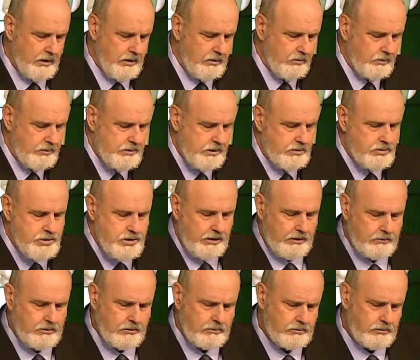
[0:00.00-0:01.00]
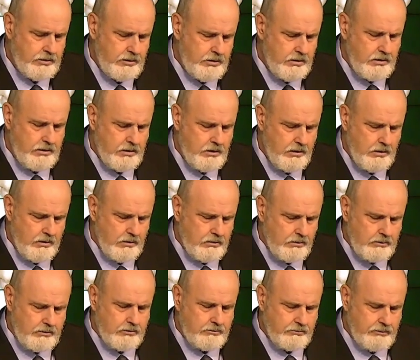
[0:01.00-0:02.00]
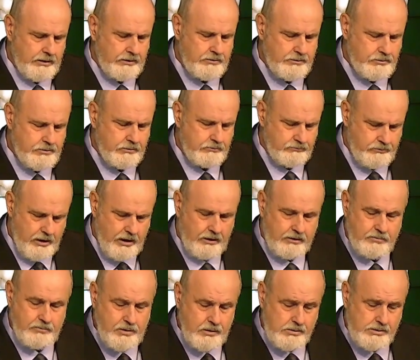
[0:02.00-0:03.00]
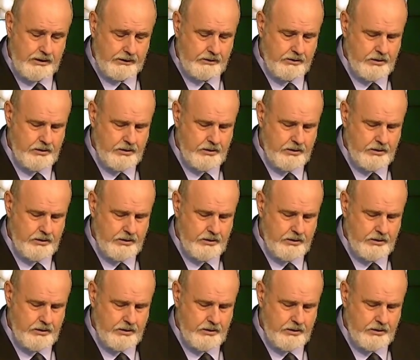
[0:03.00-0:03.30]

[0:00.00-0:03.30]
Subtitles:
Was it Jesus or grunge rock music?